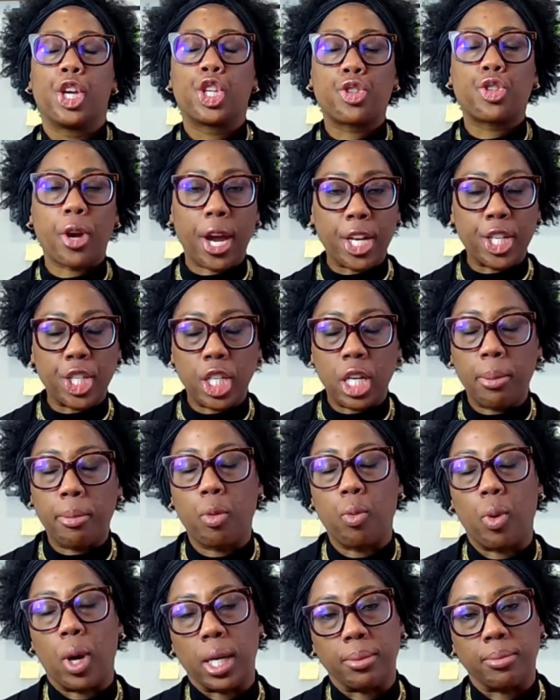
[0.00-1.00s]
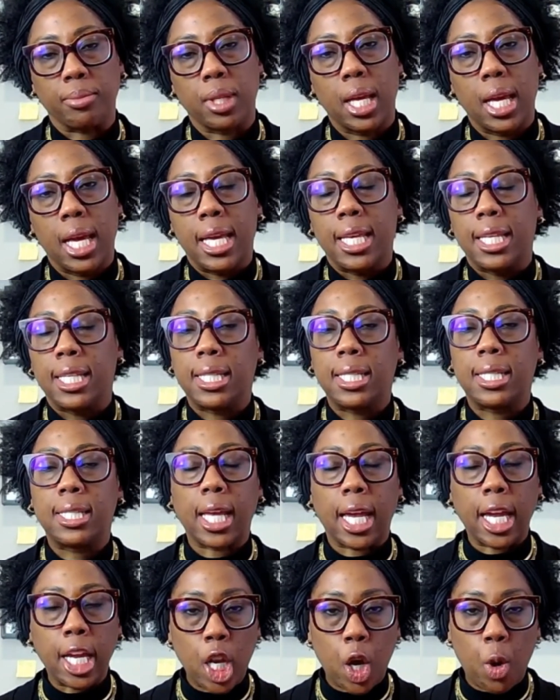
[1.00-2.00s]
Strategy number 1,
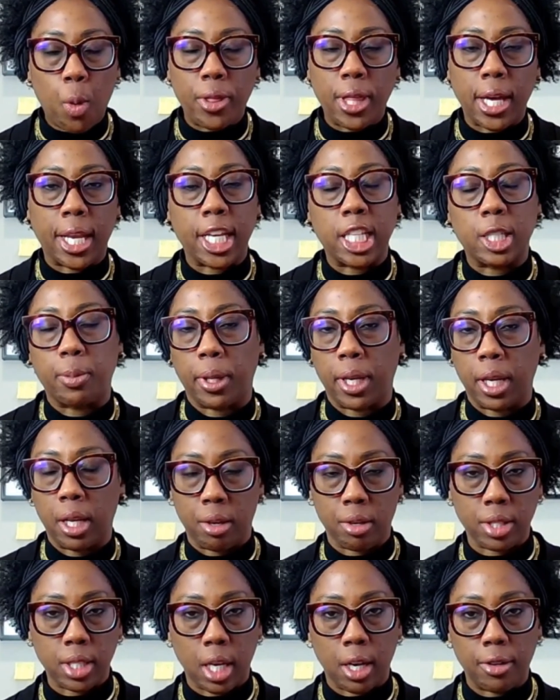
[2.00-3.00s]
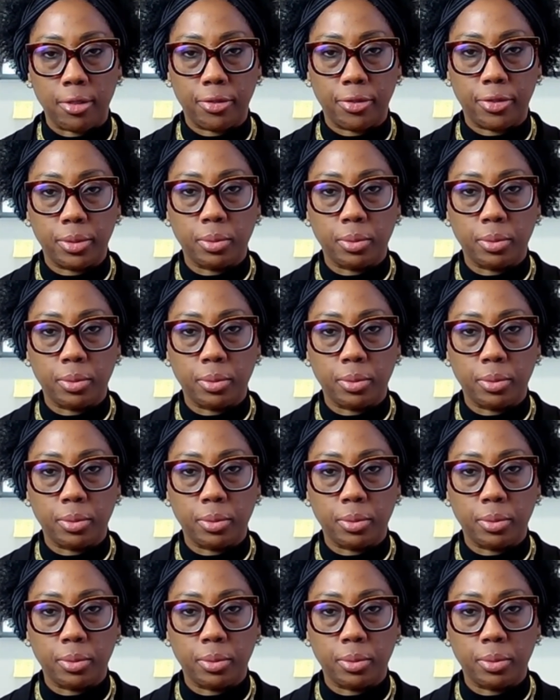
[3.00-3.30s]
say no without explaining yourself.